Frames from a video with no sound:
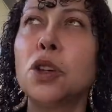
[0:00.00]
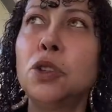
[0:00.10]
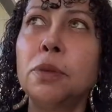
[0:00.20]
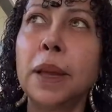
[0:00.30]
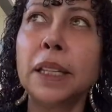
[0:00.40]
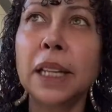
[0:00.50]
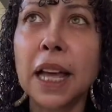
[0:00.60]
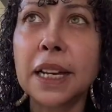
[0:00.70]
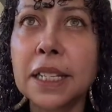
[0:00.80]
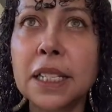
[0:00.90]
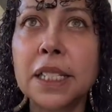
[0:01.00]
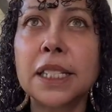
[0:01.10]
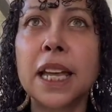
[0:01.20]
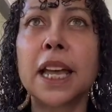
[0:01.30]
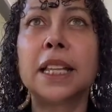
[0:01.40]
You may not
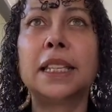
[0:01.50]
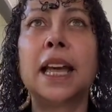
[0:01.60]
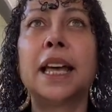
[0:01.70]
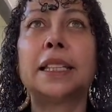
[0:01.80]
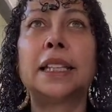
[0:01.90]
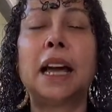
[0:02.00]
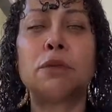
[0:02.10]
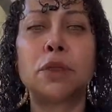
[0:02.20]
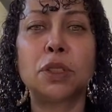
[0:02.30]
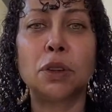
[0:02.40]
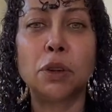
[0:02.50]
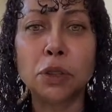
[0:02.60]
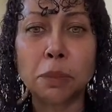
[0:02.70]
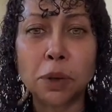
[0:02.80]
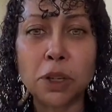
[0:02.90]
understand that was
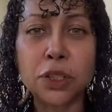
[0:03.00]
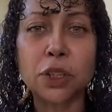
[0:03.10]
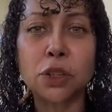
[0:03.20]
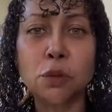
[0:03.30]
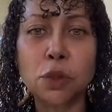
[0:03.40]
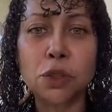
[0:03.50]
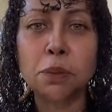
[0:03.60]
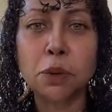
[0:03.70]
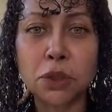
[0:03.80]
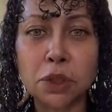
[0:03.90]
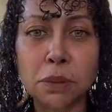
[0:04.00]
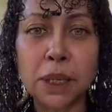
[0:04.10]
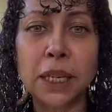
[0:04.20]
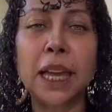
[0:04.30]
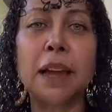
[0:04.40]
the person you were supposed to
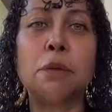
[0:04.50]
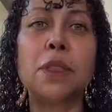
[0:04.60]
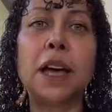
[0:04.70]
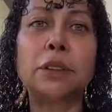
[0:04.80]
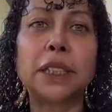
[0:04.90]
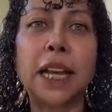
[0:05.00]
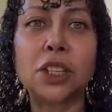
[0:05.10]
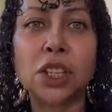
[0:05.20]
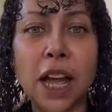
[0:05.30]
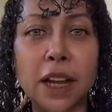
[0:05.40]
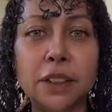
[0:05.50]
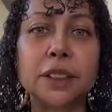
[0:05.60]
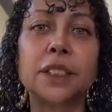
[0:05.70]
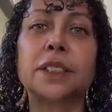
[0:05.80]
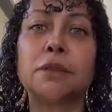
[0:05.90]
meet. And without that
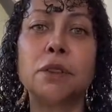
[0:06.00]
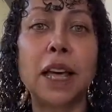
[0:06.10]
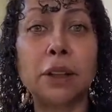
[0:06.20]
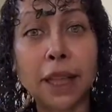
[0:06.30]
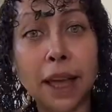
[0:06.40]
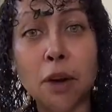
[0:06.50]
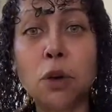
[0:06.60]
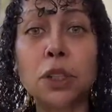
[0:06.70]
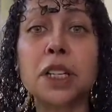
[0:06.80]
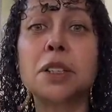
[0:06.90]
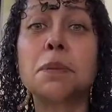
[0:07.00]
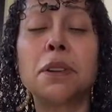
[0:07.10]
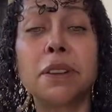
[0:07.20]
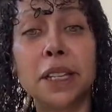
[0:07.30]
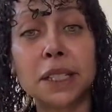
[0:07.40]
child, without that whole
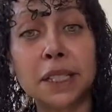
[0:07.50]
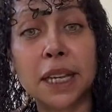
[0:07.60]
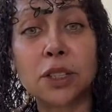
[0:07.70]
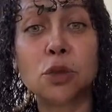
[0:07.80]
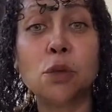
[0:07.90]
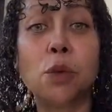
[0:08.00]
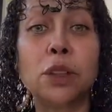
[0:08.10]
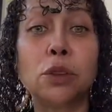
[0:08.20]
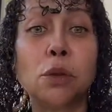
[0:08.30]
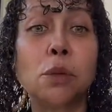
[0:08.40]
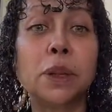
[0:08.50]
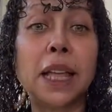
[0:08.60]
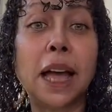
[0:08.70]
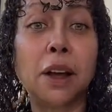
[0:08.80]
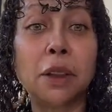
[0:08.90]
experience that you went through
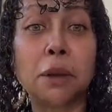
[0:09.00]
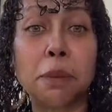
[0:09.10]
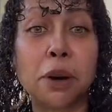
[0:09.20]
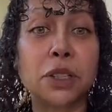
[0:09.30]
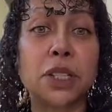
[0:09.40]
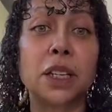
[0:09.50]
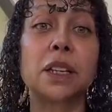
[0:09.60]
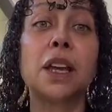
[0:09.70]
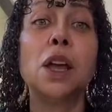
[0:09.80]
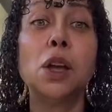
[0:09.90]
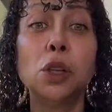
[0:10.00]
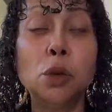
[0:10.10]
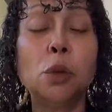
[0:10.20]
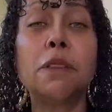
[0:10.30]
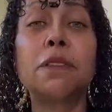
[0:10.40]
with that other person,
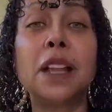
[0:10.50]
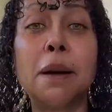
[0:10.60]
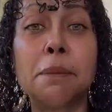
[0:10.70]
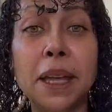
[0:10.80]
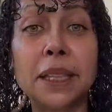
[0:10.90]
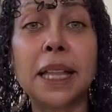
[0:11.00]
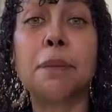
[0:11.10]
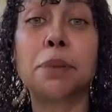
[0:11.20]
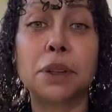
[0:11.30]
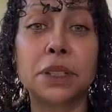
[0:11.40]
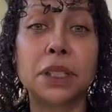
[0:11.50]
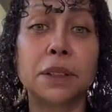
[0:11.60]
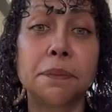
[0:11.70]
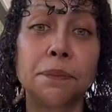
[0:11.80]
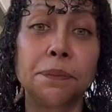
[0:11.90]
you would have not met that
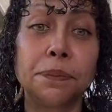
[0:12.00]
person.